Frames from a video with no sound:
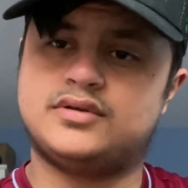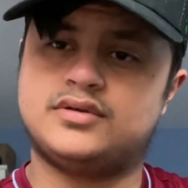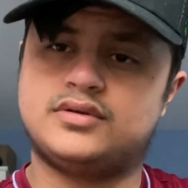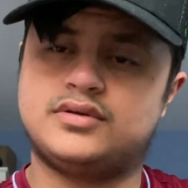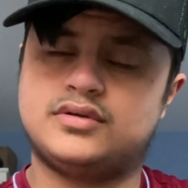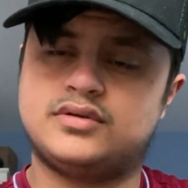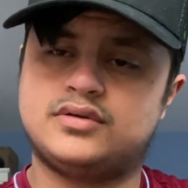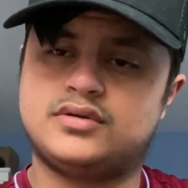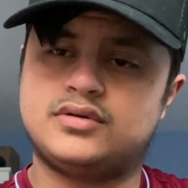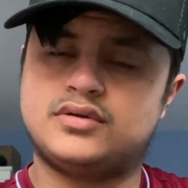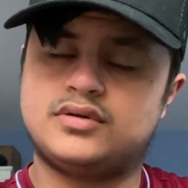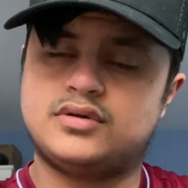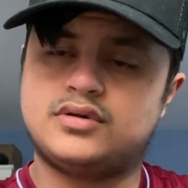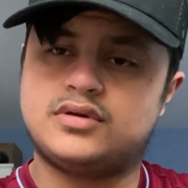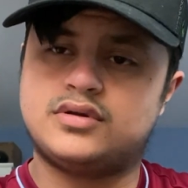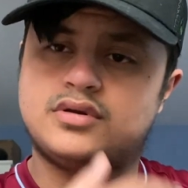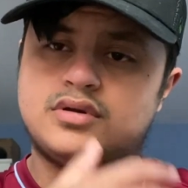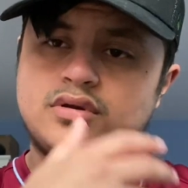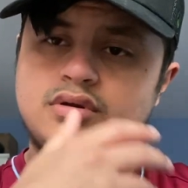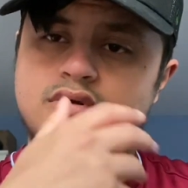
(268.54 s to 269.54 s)

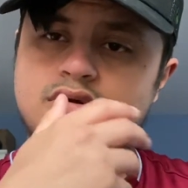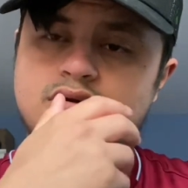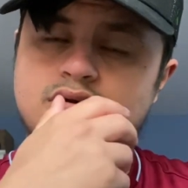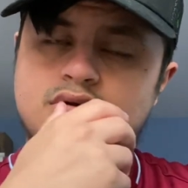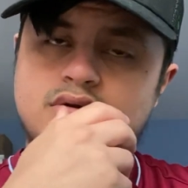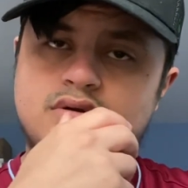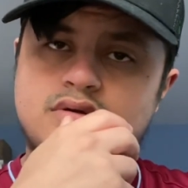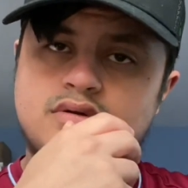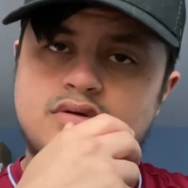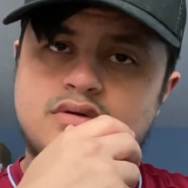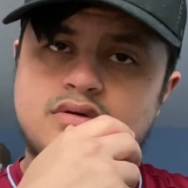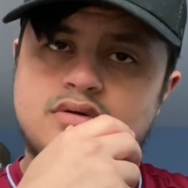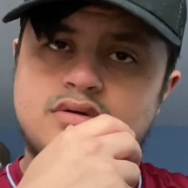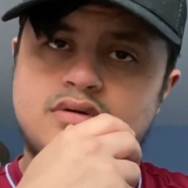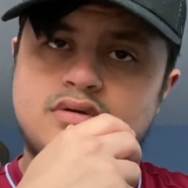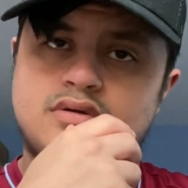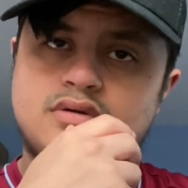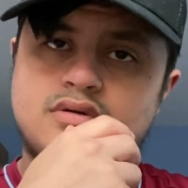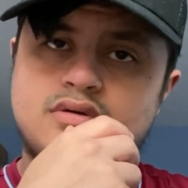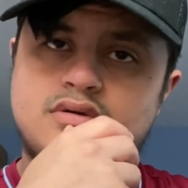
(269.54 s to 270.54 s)

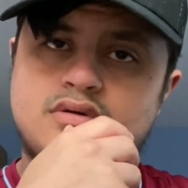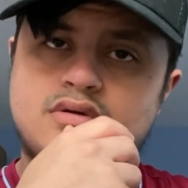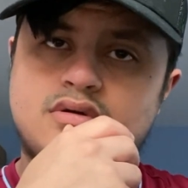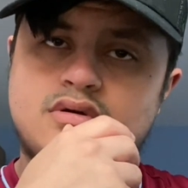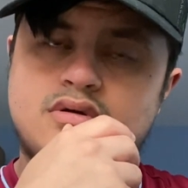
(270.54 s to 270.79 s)
(no one is talking)